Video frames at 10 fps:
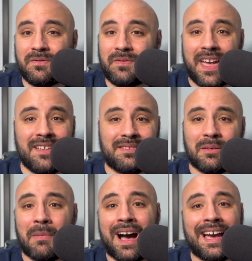
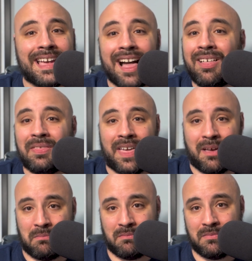Phantom IL
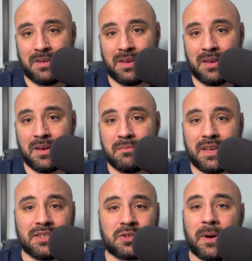them.
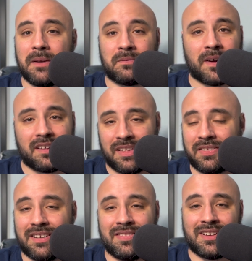Because quite frankly,
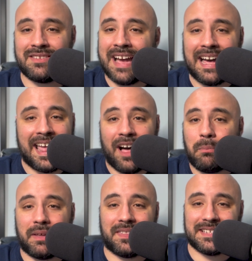they're not
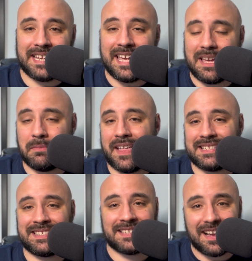helping the team. That
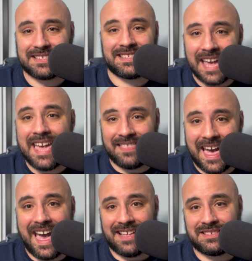sucks saying
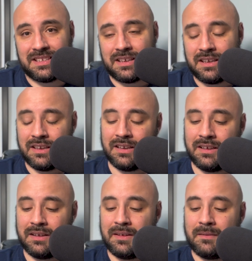that.
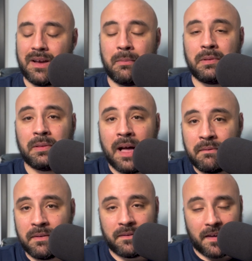I would love
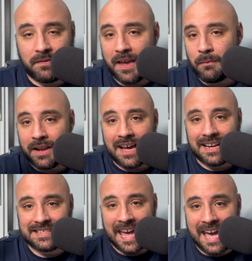it if they went on a
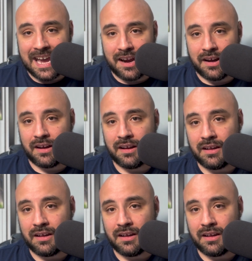tear.